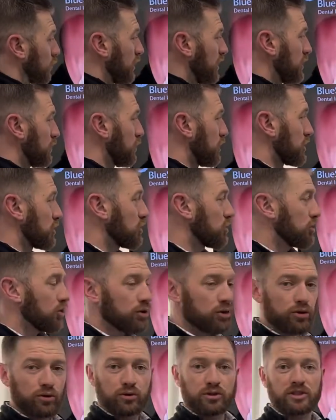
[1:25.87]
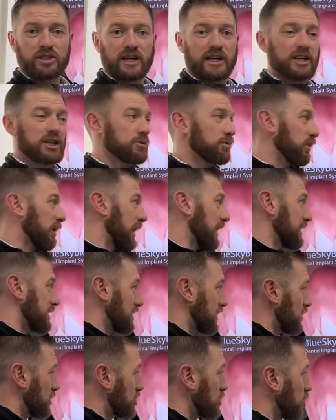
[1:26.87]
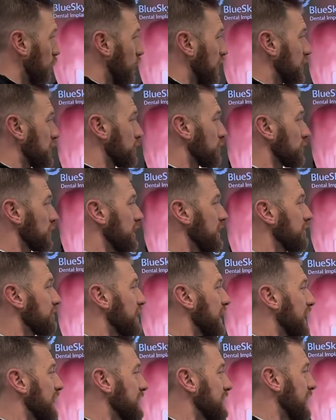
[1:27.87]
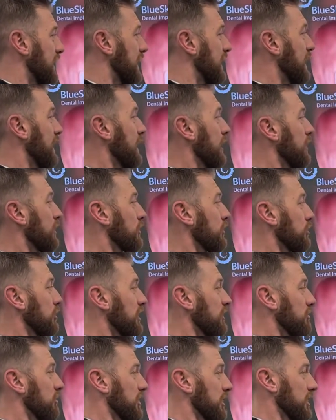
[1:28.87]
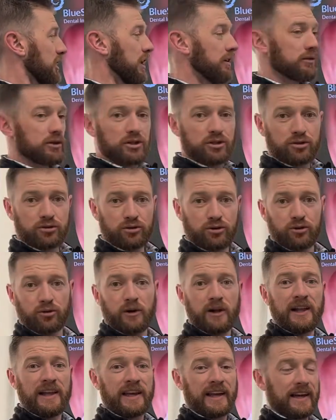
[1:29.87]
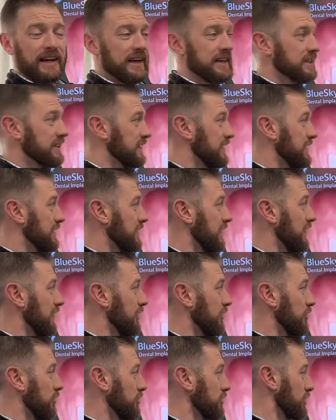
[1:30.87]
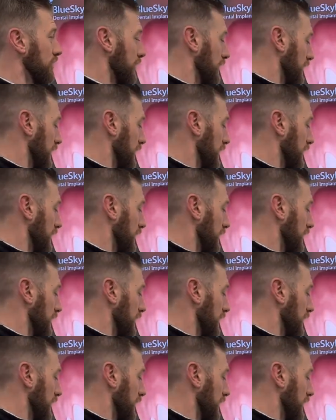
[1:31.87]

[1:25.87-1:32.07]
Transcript: we do a 2-stage process. So when you leave that day, you leave with a cover screw, and as this heals,